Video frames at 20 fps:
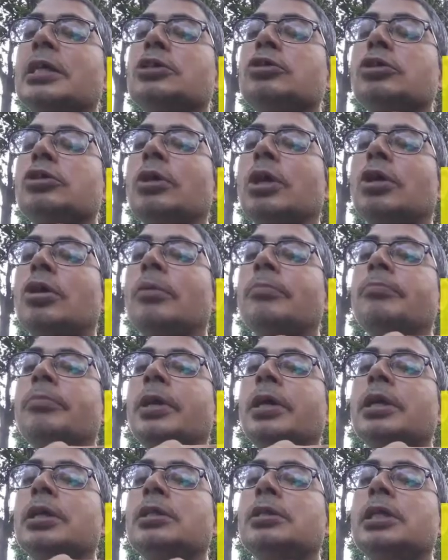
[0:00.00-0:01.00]
So you are
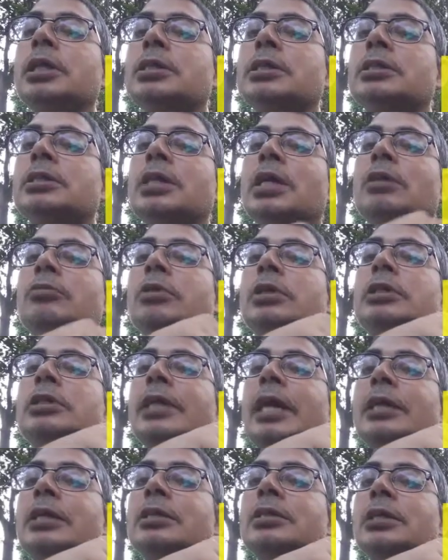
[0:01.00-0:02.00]
comparing this cell with
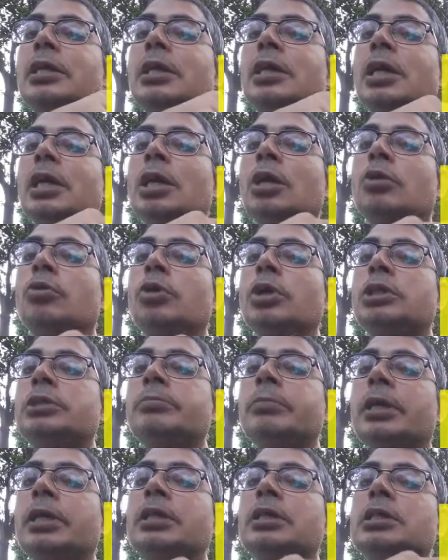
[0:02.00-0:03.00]
that cell
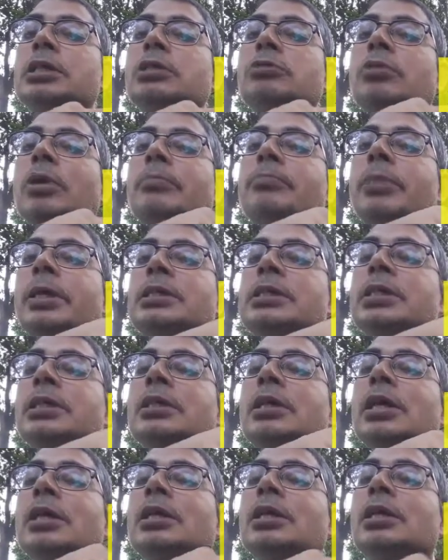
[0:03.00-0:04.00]
which means you are
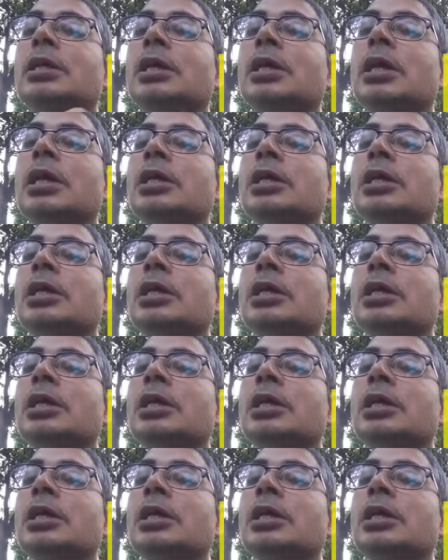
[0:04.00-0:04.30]
basically